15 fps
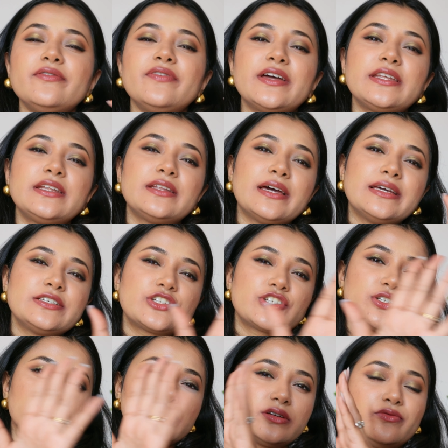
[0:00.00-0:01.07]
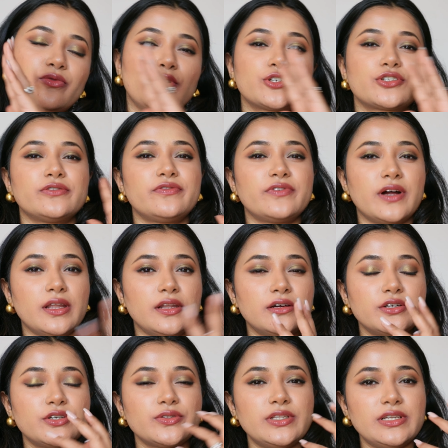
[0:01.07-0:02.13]
very nice sheer wash of
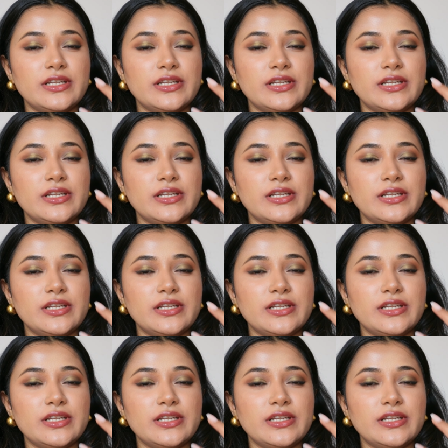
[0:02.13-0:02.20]
color to the